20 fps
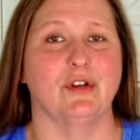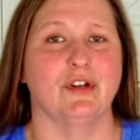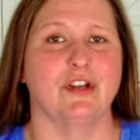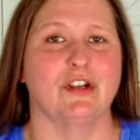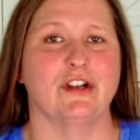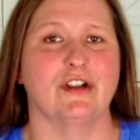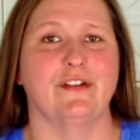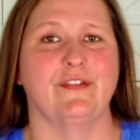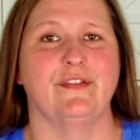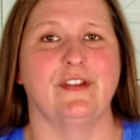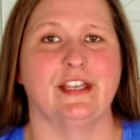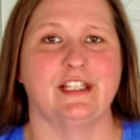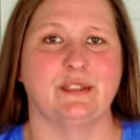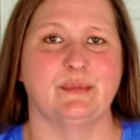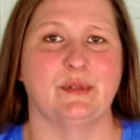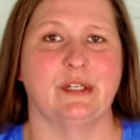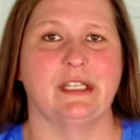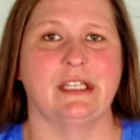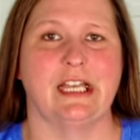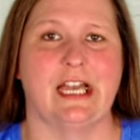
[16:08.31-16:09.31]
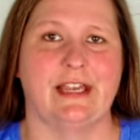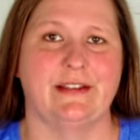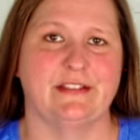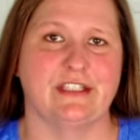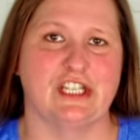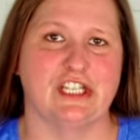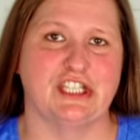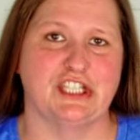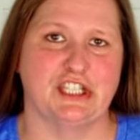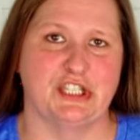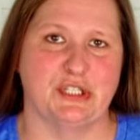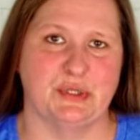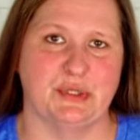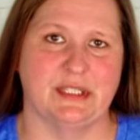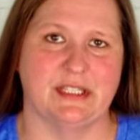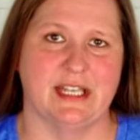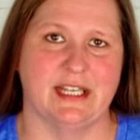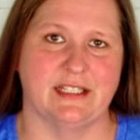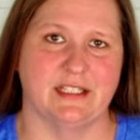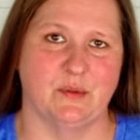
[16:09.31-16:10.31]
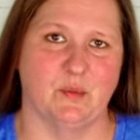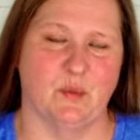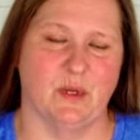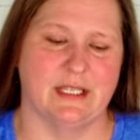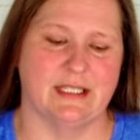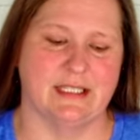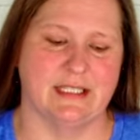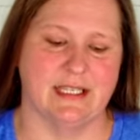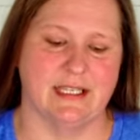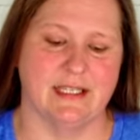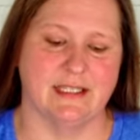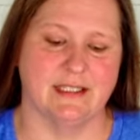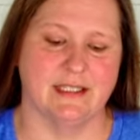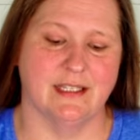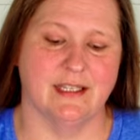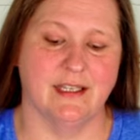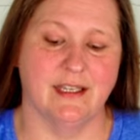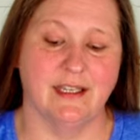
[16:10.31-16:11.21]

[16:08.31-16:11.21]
or on our Facebook Lives on Tuesdays and Wednesdays.